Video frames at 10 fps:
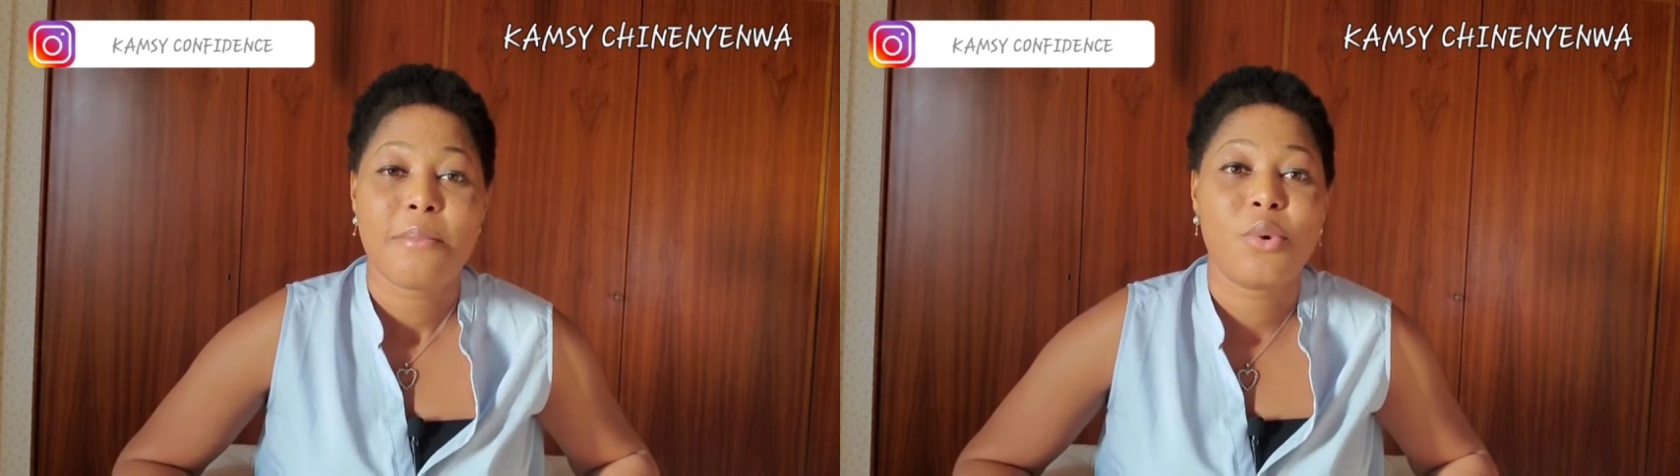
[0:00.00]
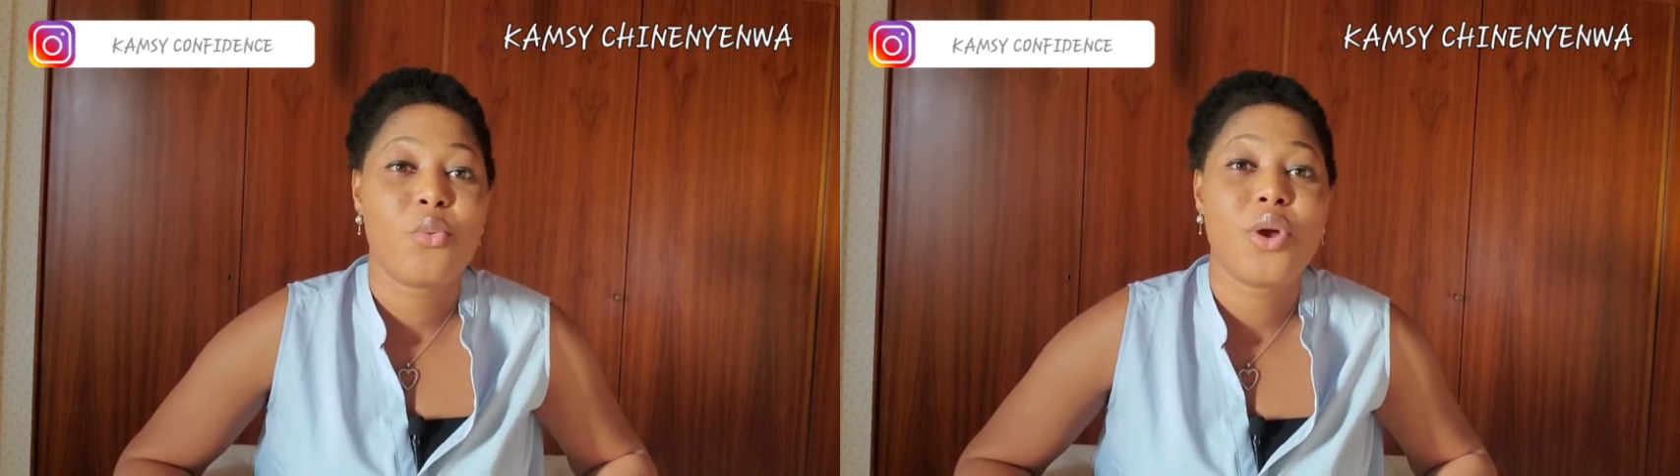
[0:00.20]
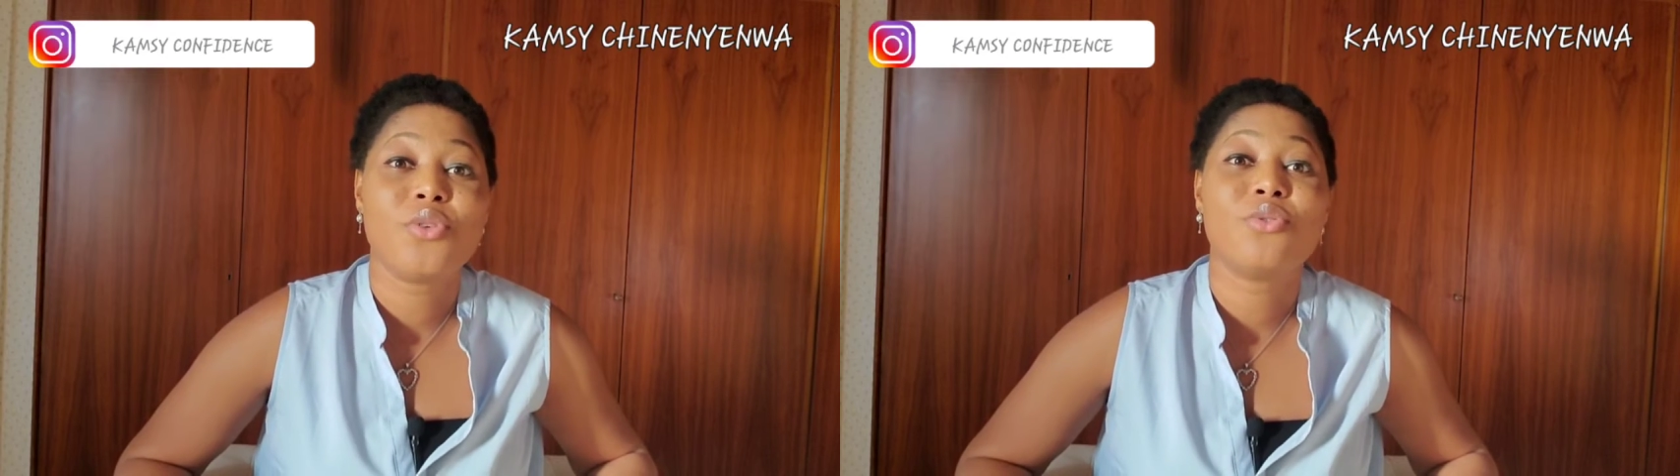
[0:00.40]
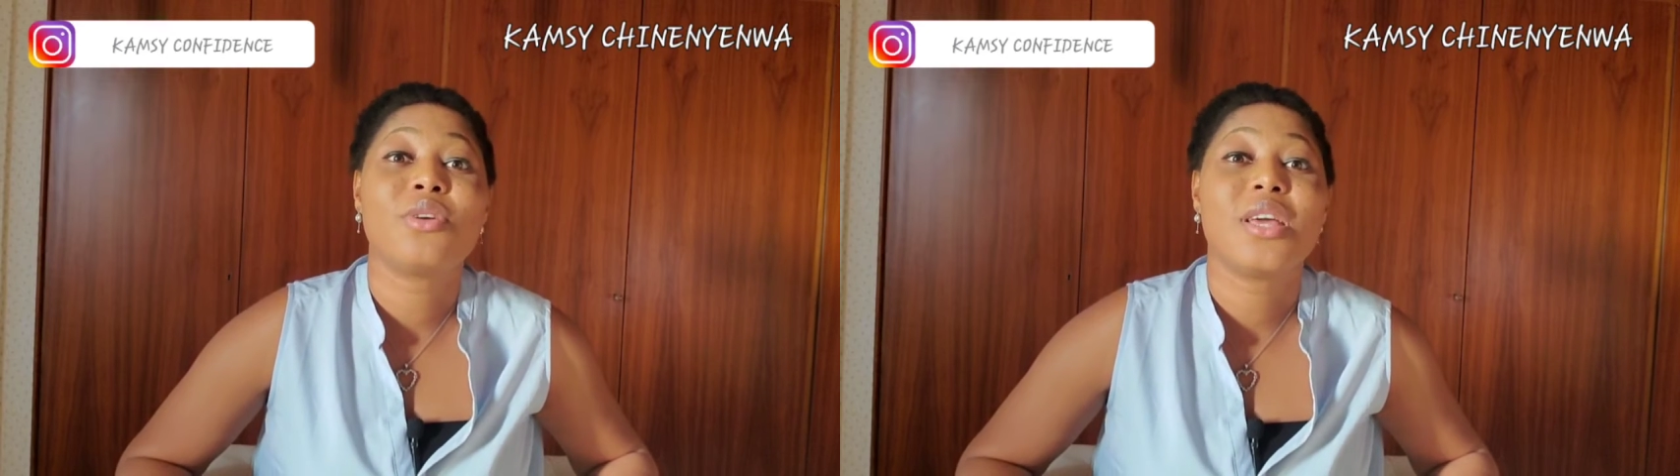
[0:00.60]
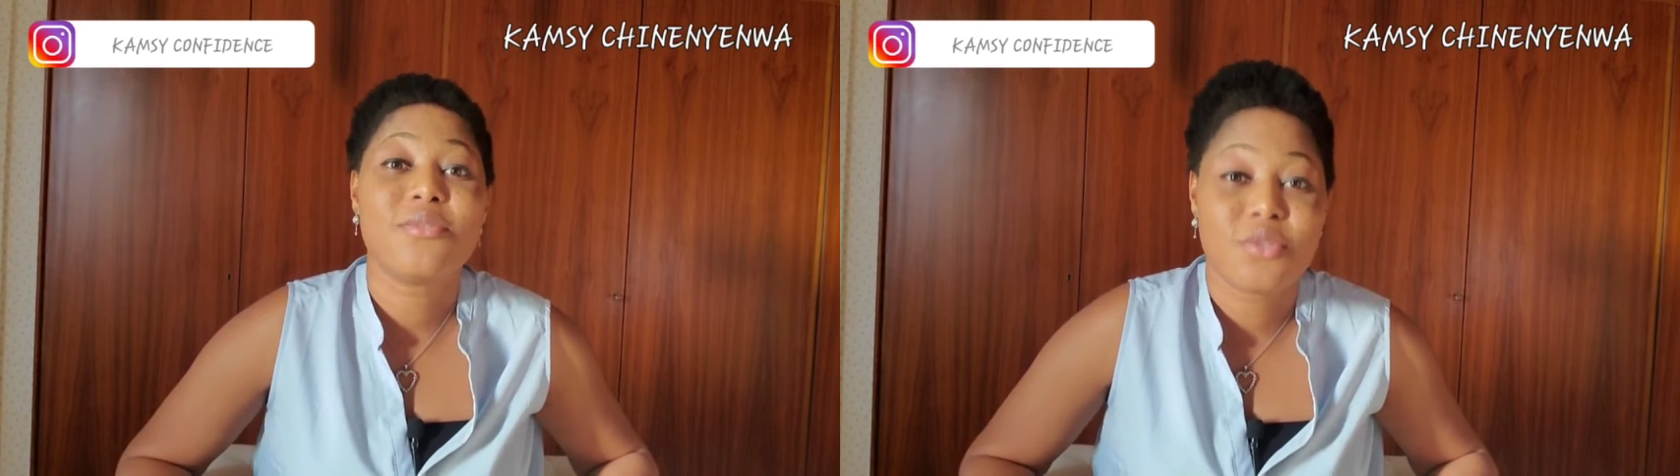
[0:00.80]
But when you
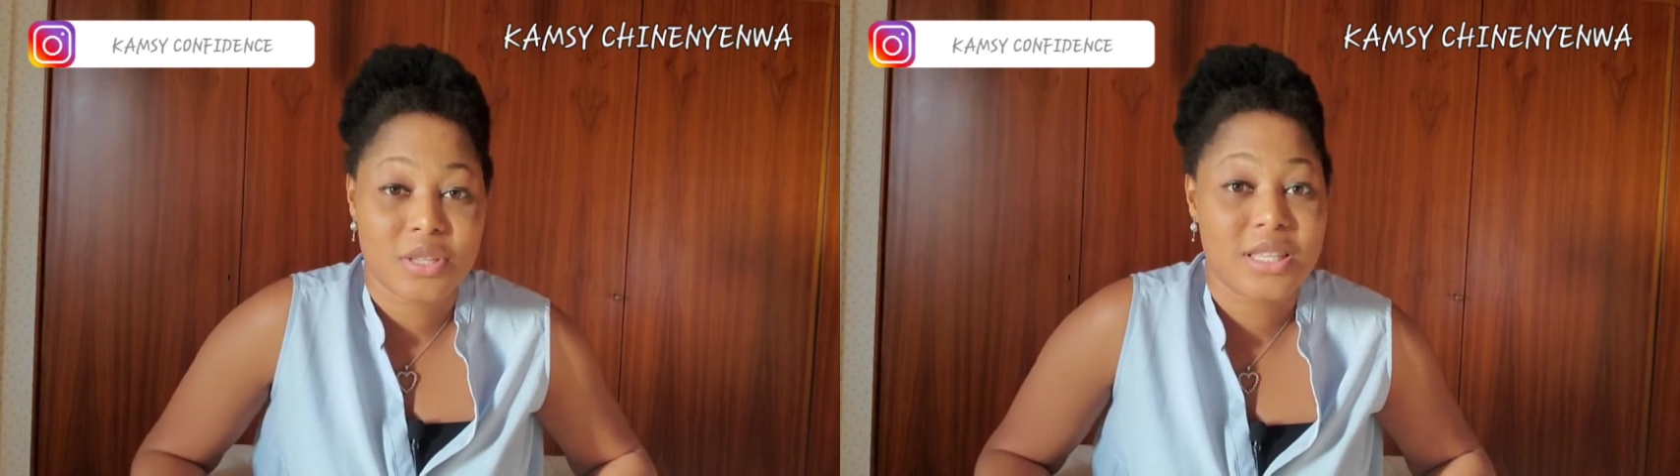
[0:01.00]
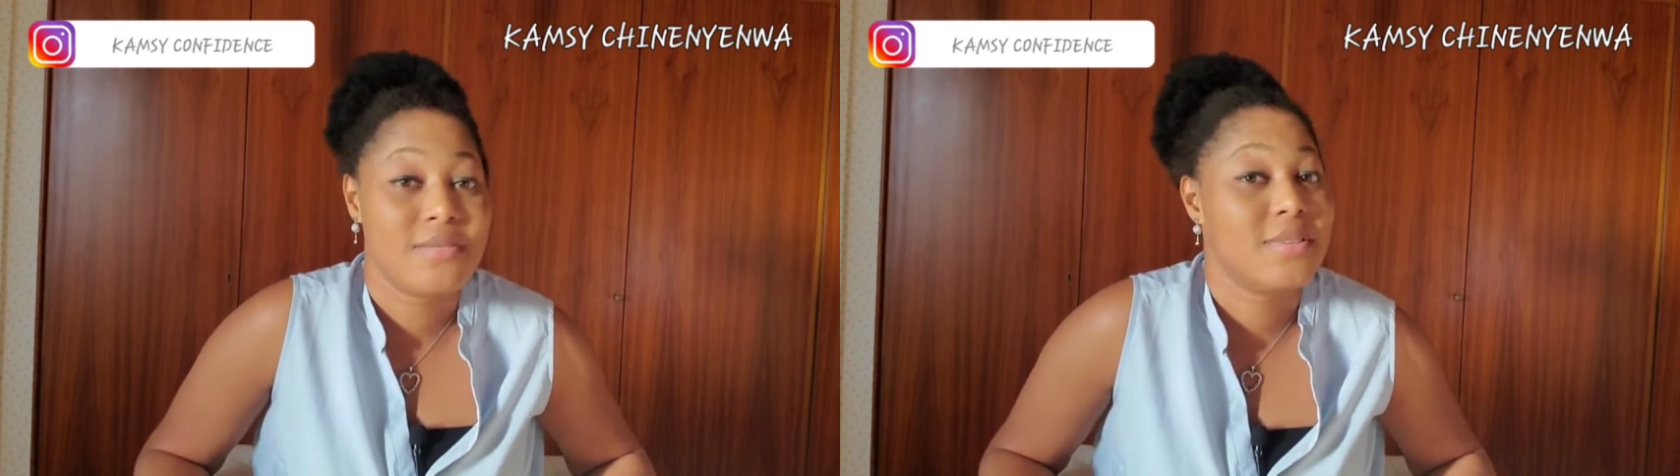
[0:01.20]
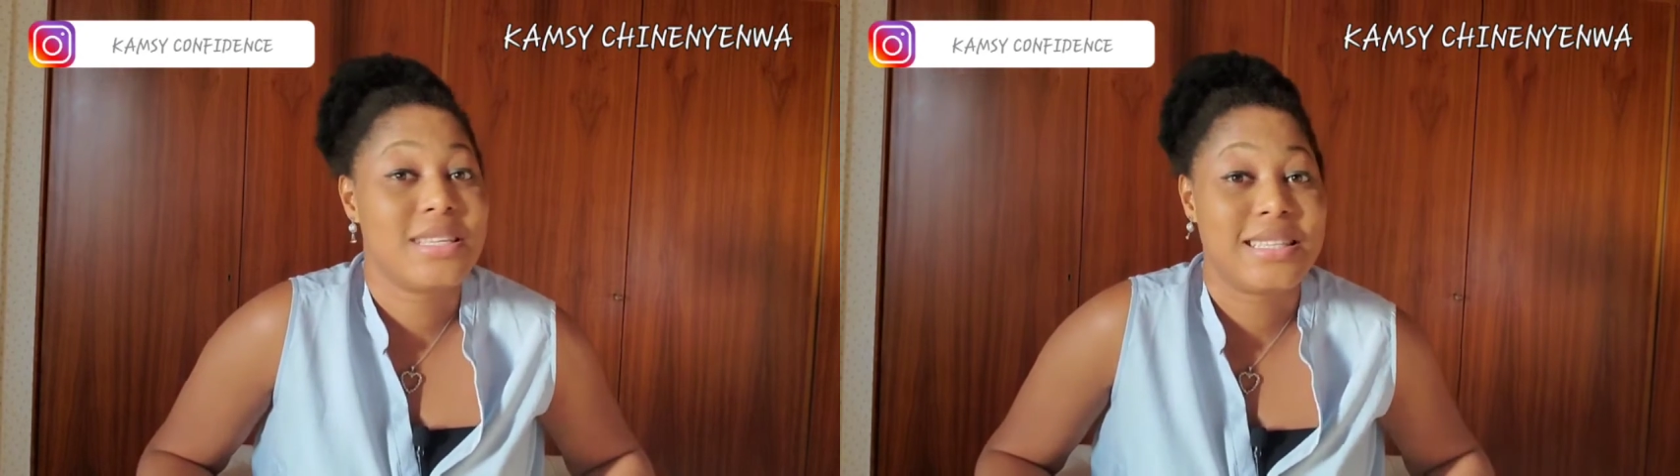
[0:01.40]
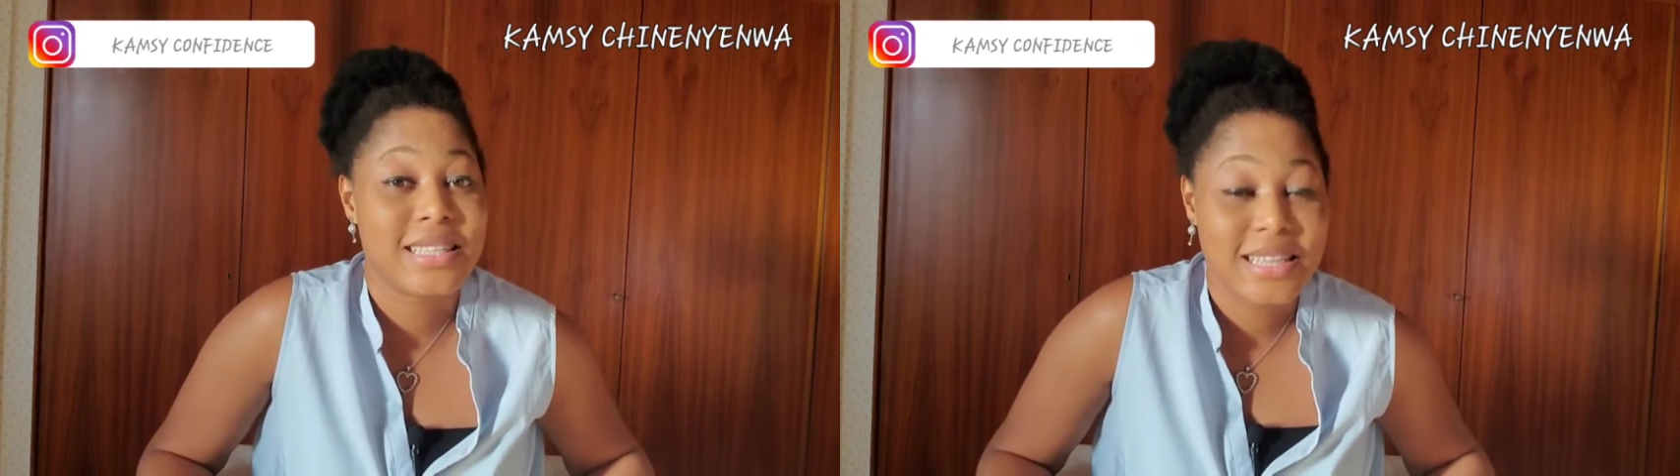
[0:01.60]
give yourself this